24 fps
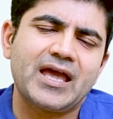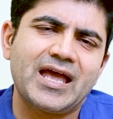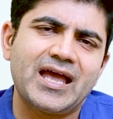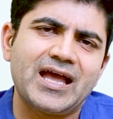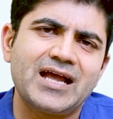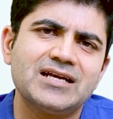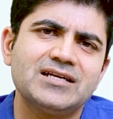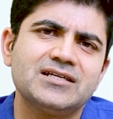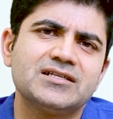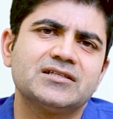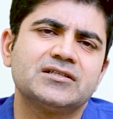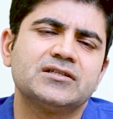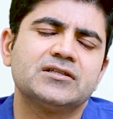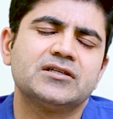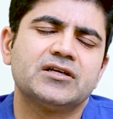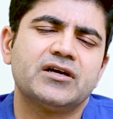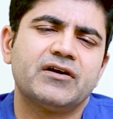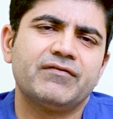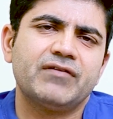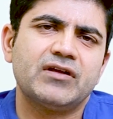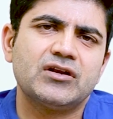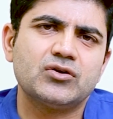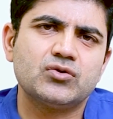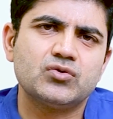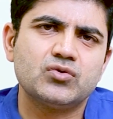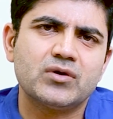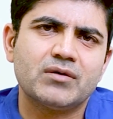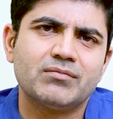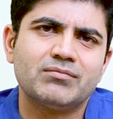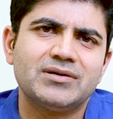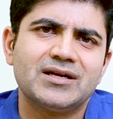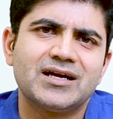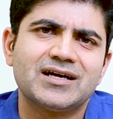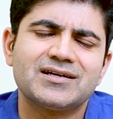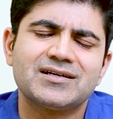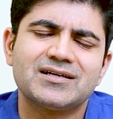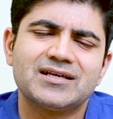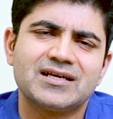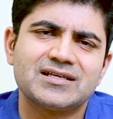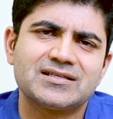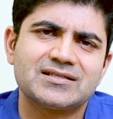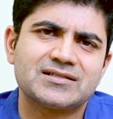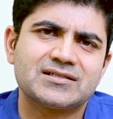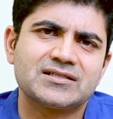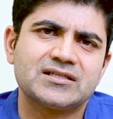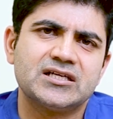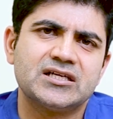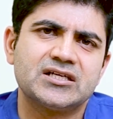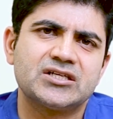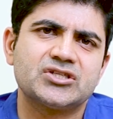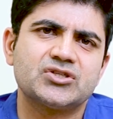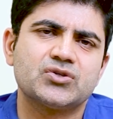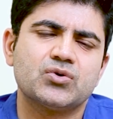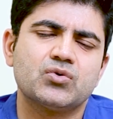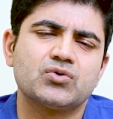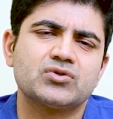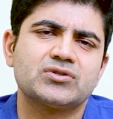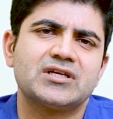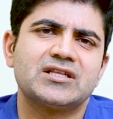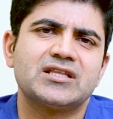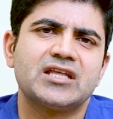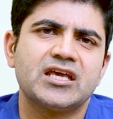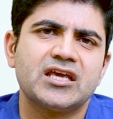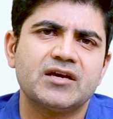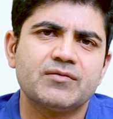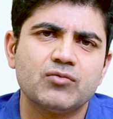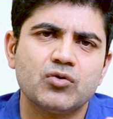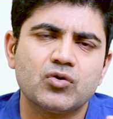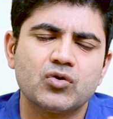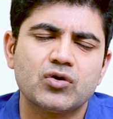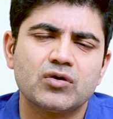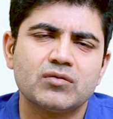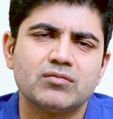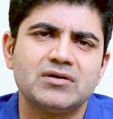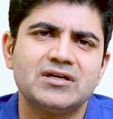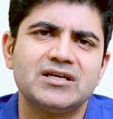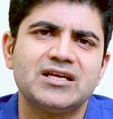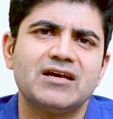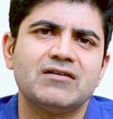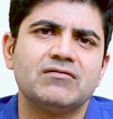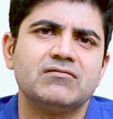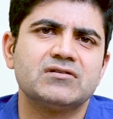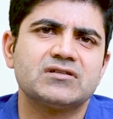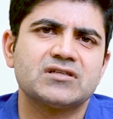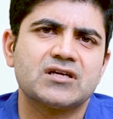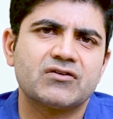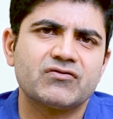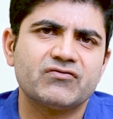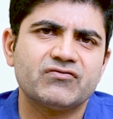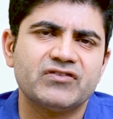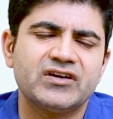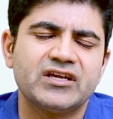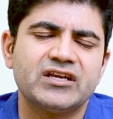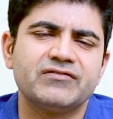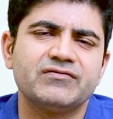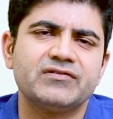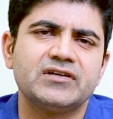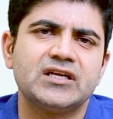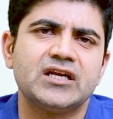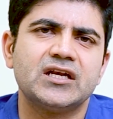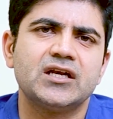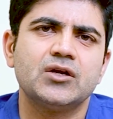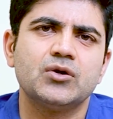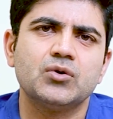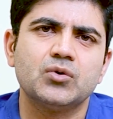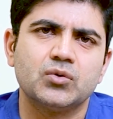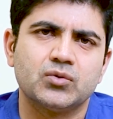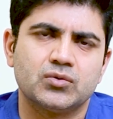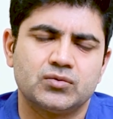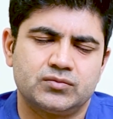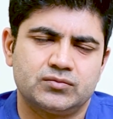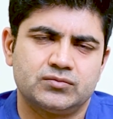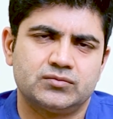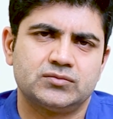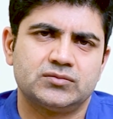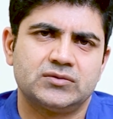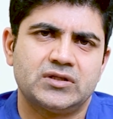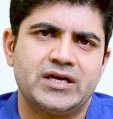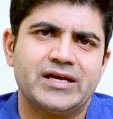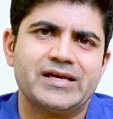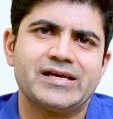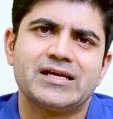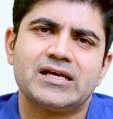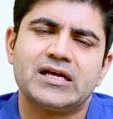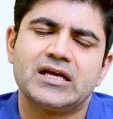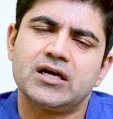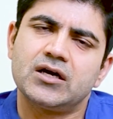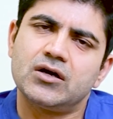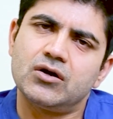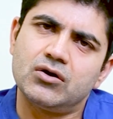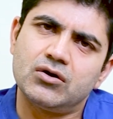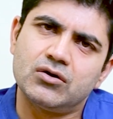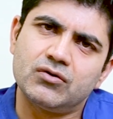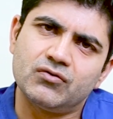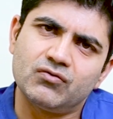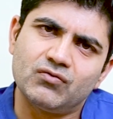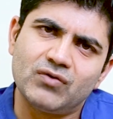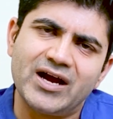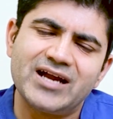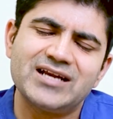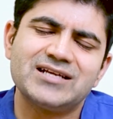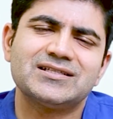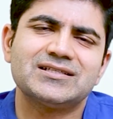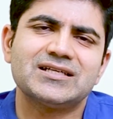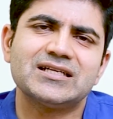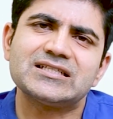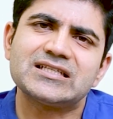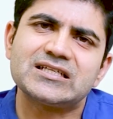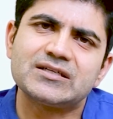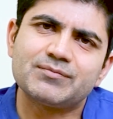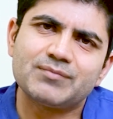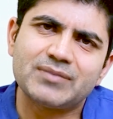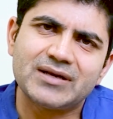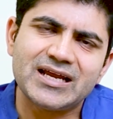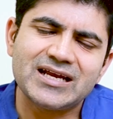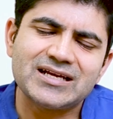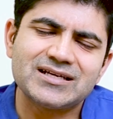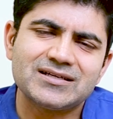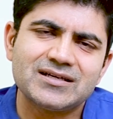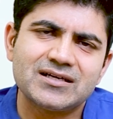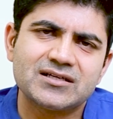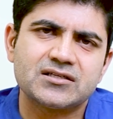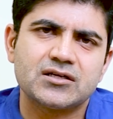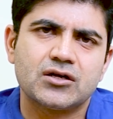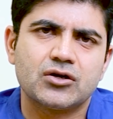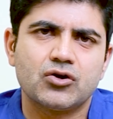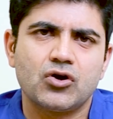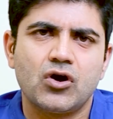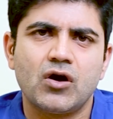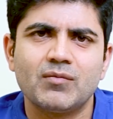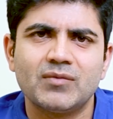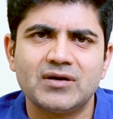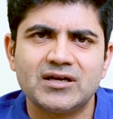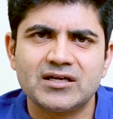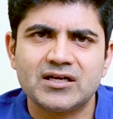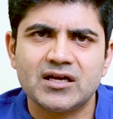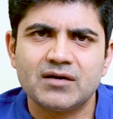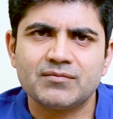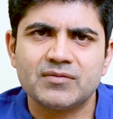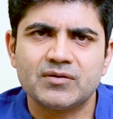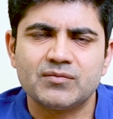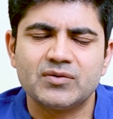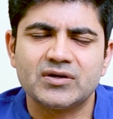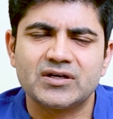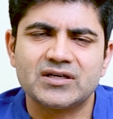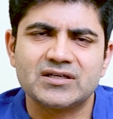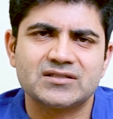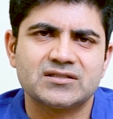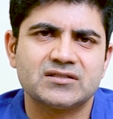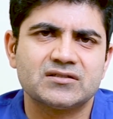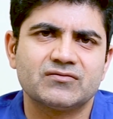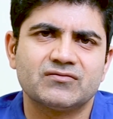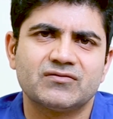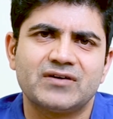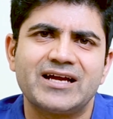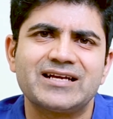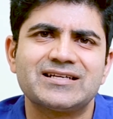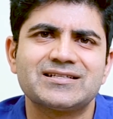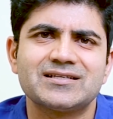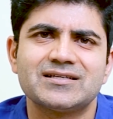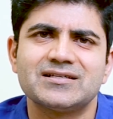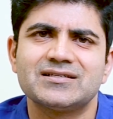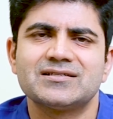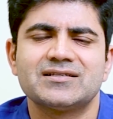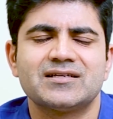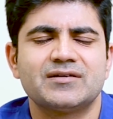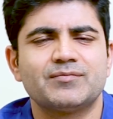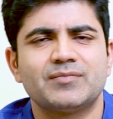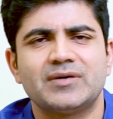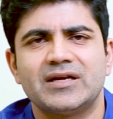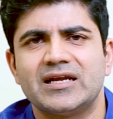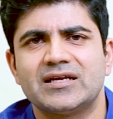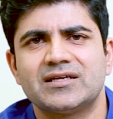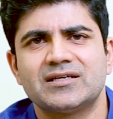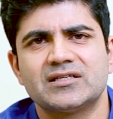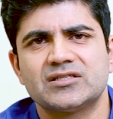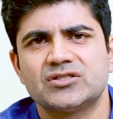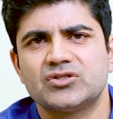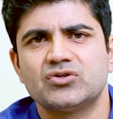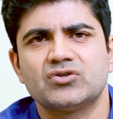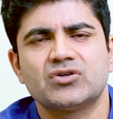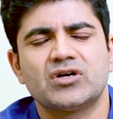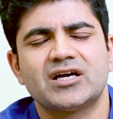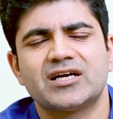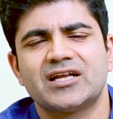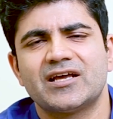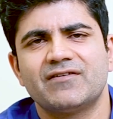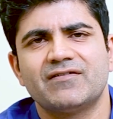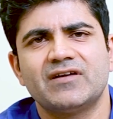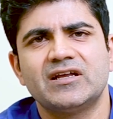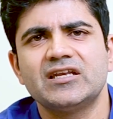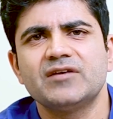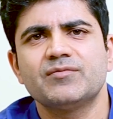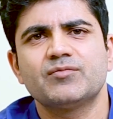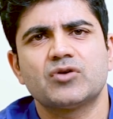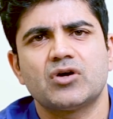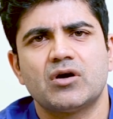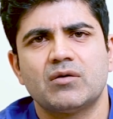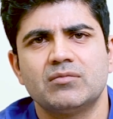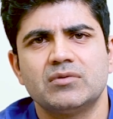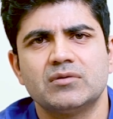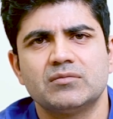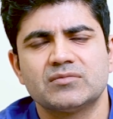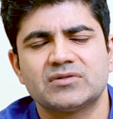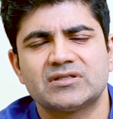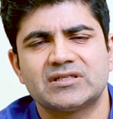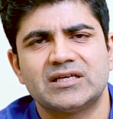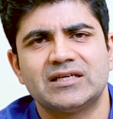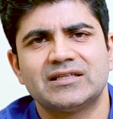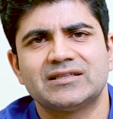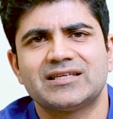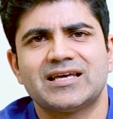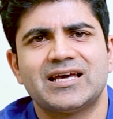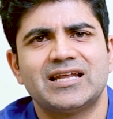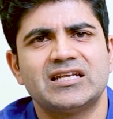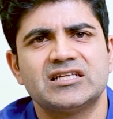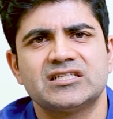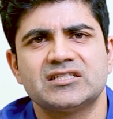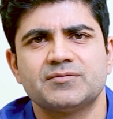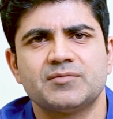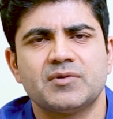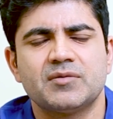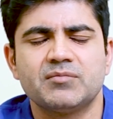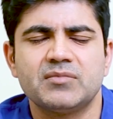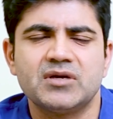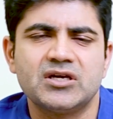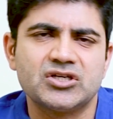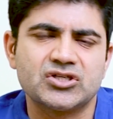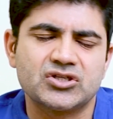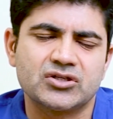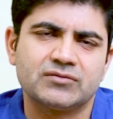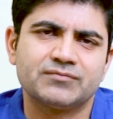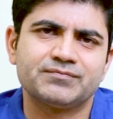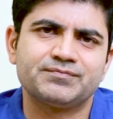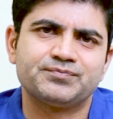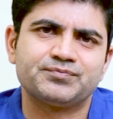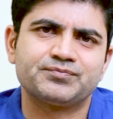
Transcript: and when you do a blood test, it shows that the hemoglobin levels are very, very low. White cells and platelets are normal in number, because white cells and platelets do not have any problems in thalassemia major.